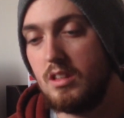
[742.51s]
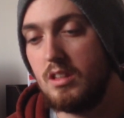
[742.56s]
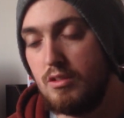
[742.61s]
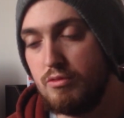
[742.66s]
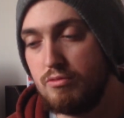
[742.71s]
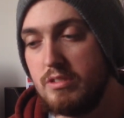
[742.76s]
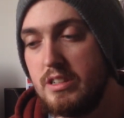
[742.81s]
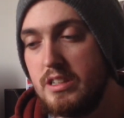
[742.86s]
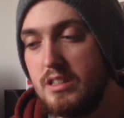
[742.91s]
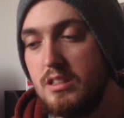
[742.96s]

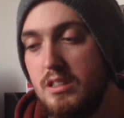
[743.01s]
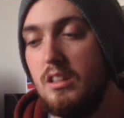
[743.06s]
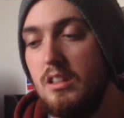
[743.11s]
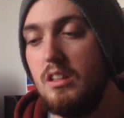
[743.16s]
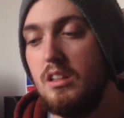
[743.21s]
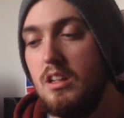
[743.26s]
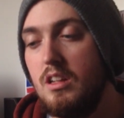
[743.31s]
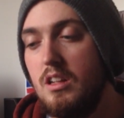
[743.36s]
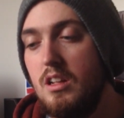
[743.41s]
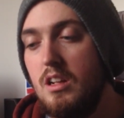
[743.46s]
real
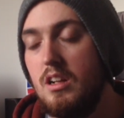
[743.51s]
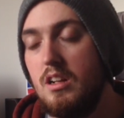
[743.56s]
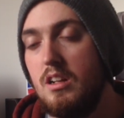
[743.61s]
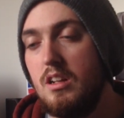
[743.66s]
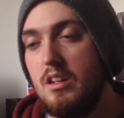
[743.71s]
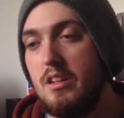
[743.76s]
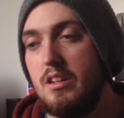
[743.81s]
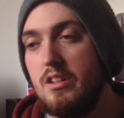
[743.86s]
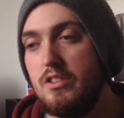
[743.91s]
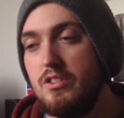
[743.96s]

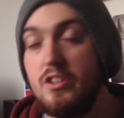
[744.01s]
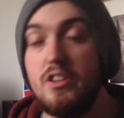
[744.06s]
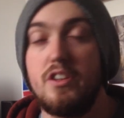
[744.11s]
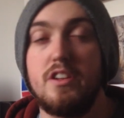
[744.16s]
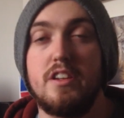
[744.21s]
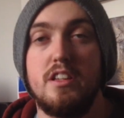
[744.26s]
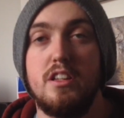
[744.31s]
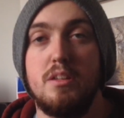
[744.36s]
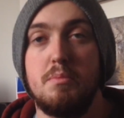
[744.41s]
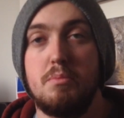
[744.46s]
circular